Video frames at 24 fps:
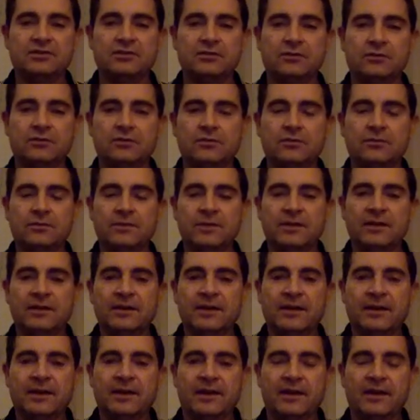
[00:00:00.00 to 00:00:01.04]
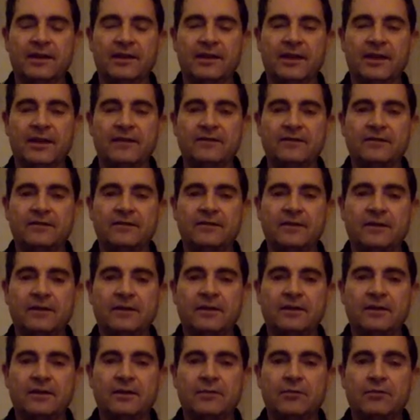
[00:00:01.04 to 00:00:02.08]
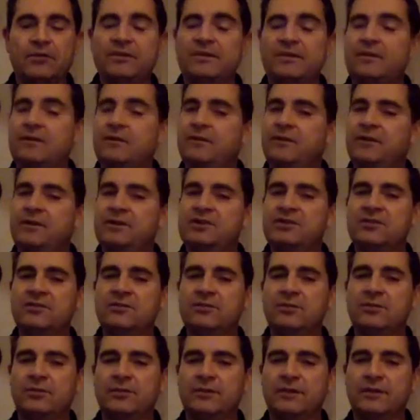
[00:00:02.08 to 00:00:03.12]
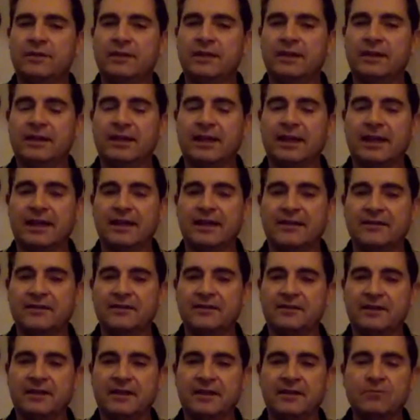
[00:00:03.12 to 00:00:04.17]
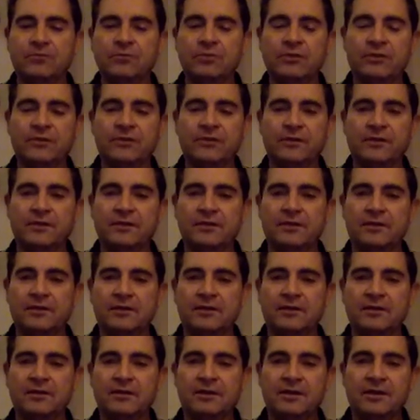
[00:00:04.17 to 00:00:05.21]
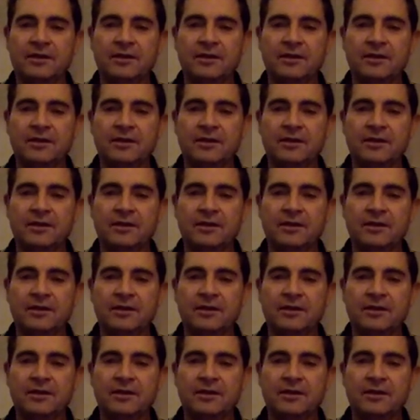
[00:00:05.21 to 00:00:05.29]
So there was divisions within the clans and within the